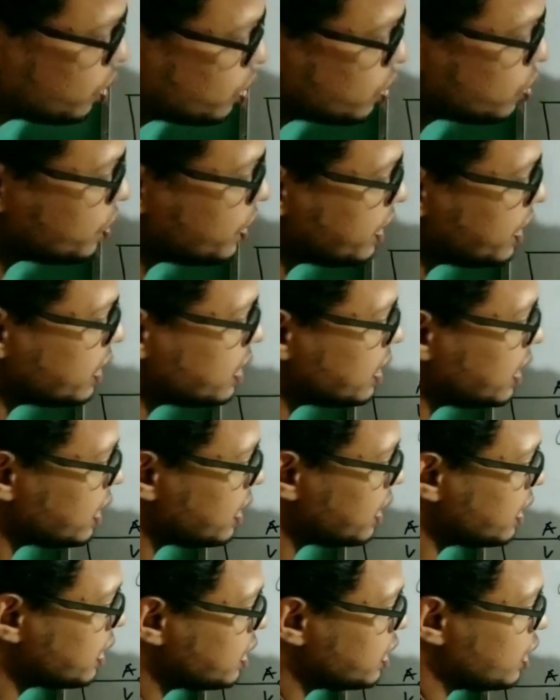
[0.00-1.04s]
So it is
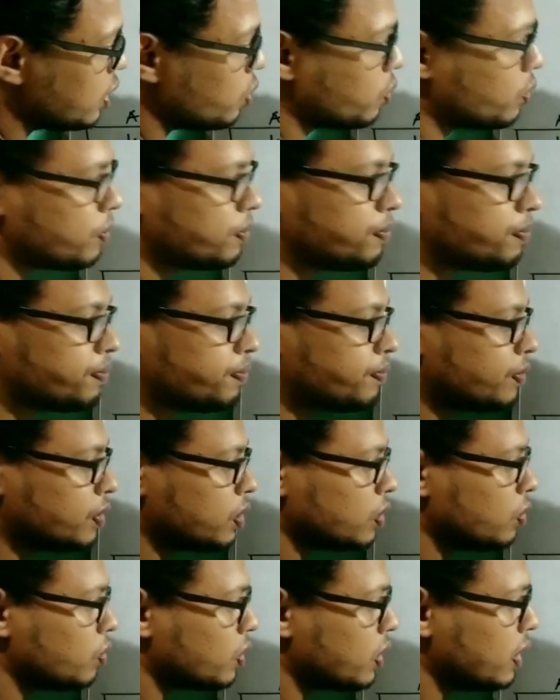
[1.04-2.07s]
getting 0.
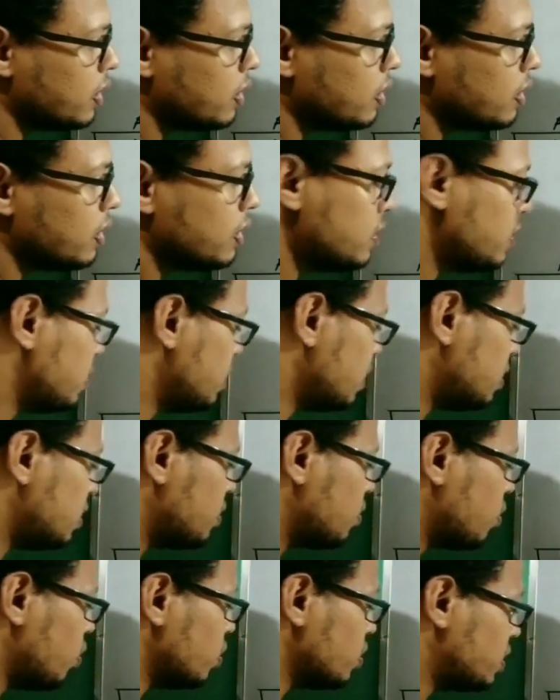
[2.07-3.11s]
Okay,
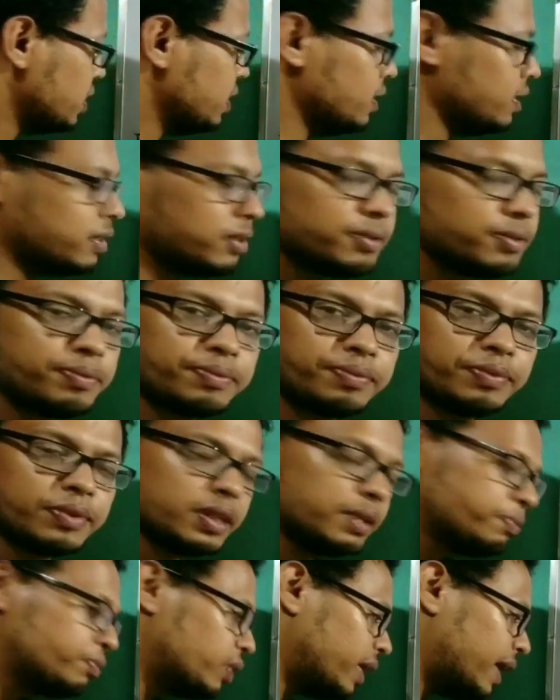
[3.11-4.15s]
just consider
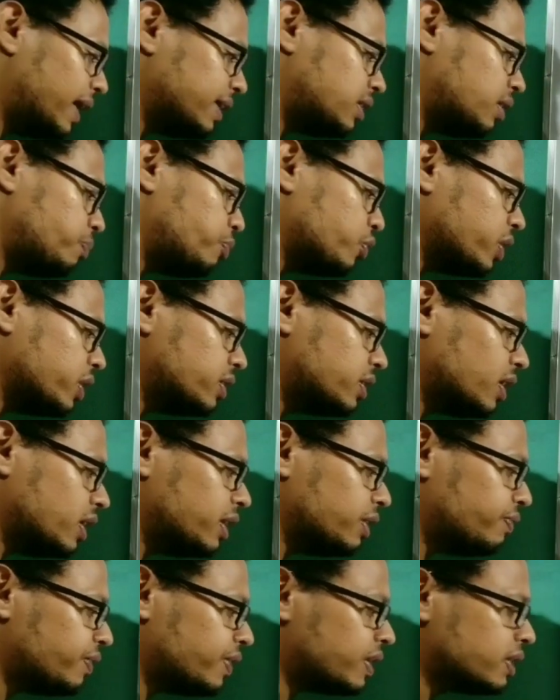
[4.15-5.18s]
as the potential
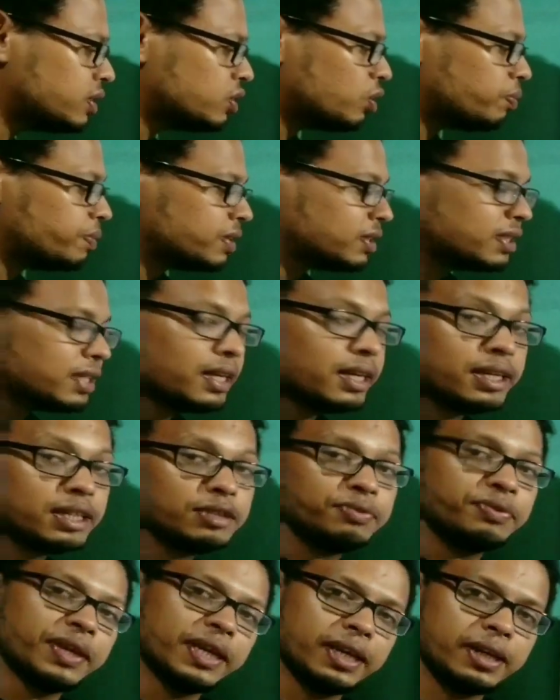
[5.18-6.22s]
difference of the cell is
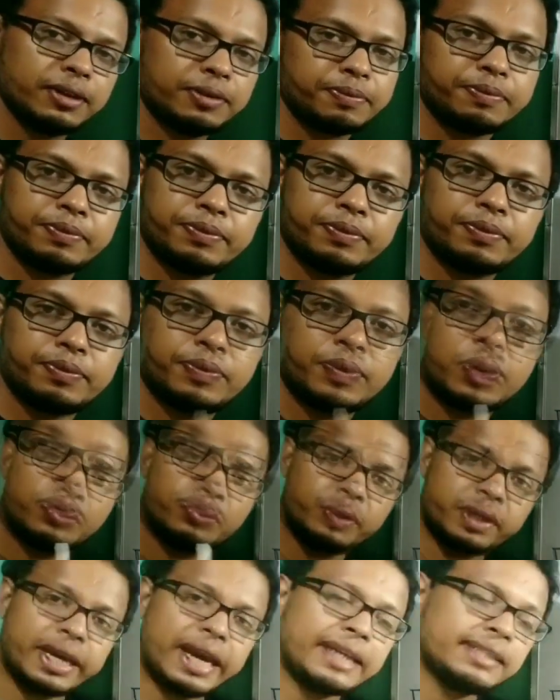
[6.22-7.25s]
V.
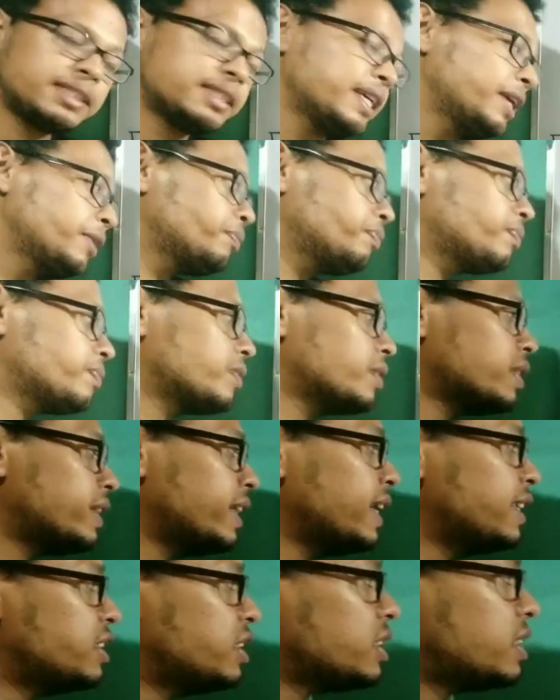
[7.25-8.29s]
We can say
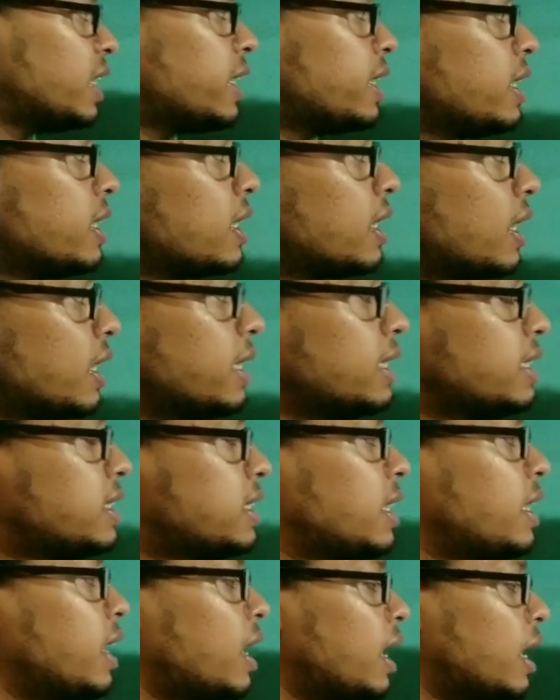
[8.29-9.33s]
there is a certain
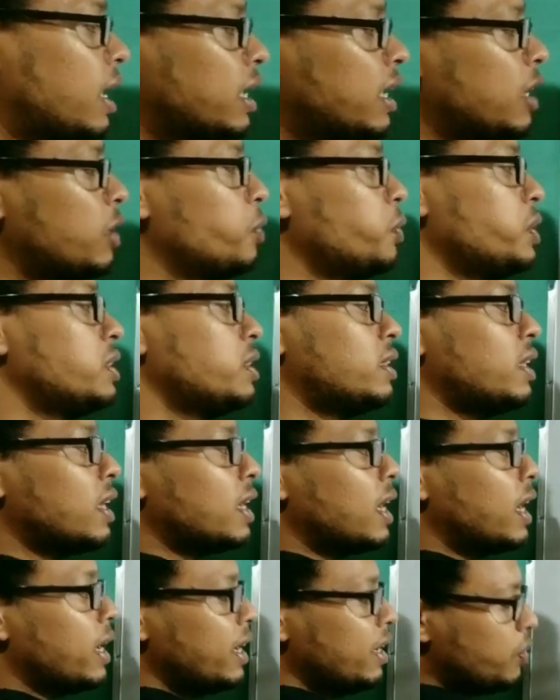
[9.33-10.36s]
condition under which the
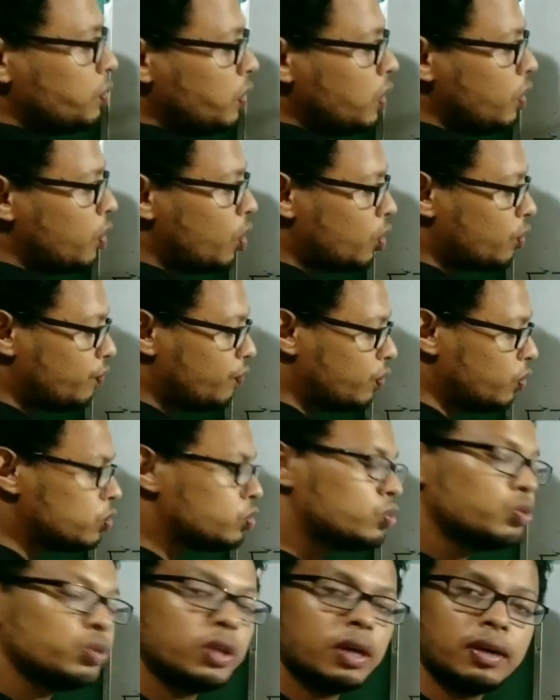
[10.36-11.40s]
current will not flow
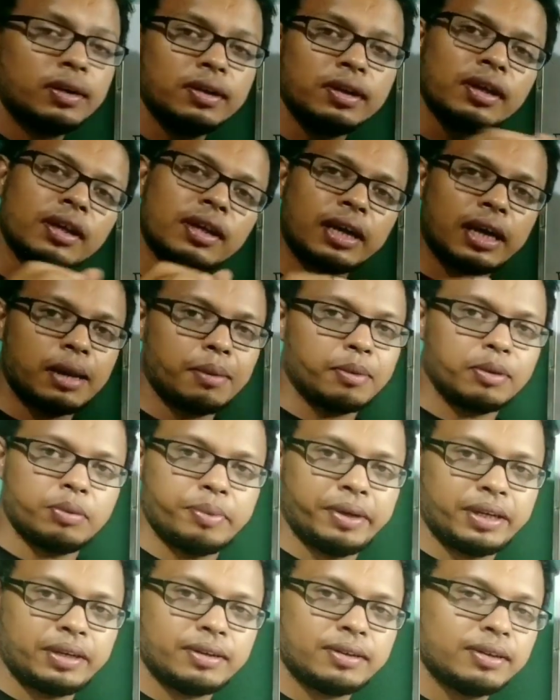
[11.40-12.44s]
through the
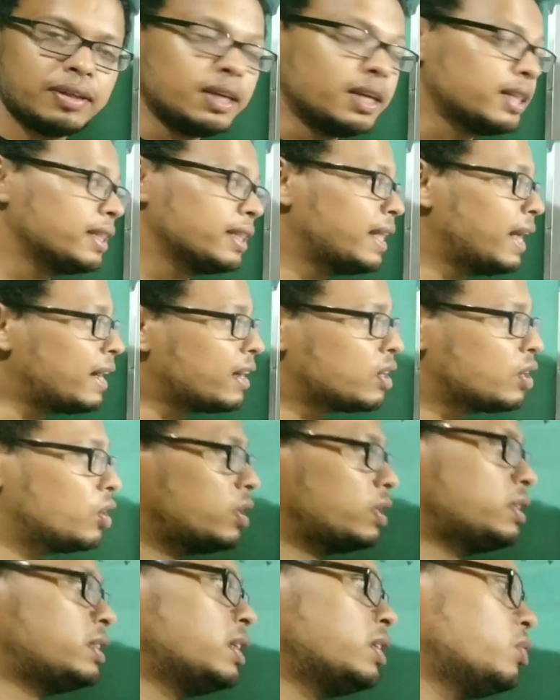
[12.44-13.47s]
galvanometer. That
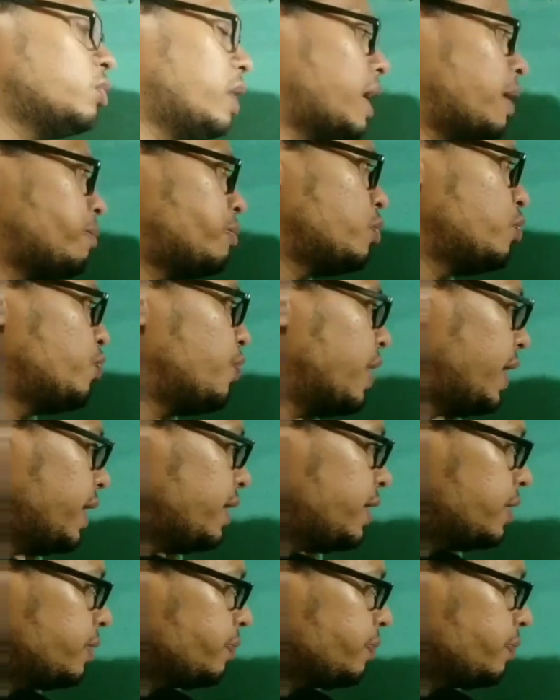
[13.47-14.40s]
condition we have to find.